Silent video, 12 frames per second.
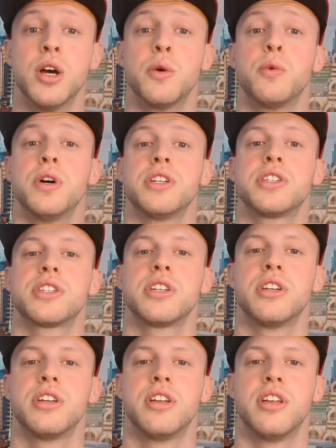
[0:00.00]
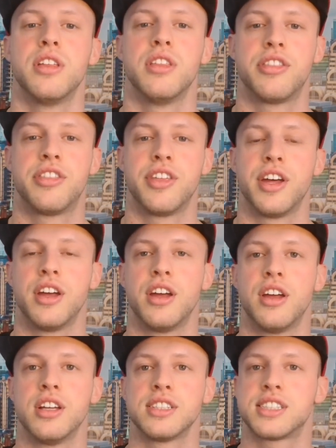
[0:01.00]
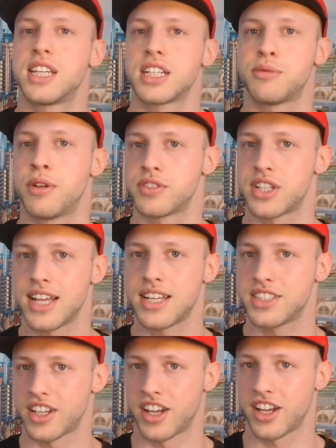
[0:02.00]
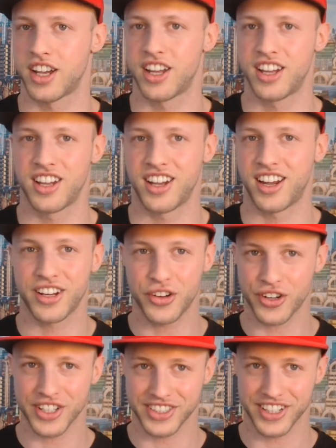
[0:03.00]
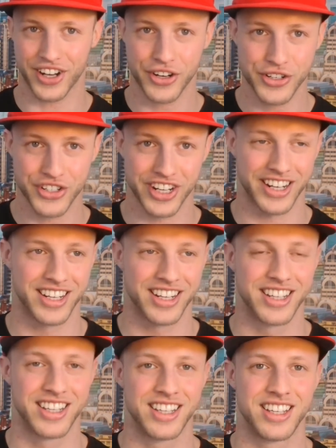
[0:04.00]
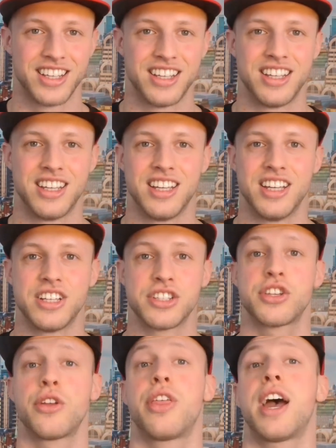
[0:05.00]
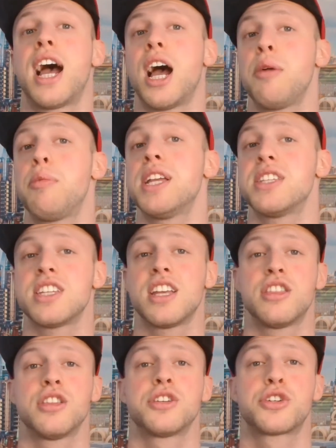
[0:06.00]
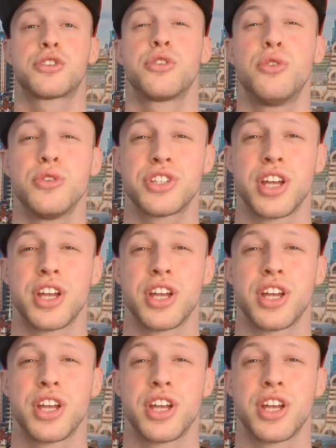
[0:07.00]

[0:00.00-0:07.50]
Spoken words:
was that 6 months later, I got into coaching. So the habits in the short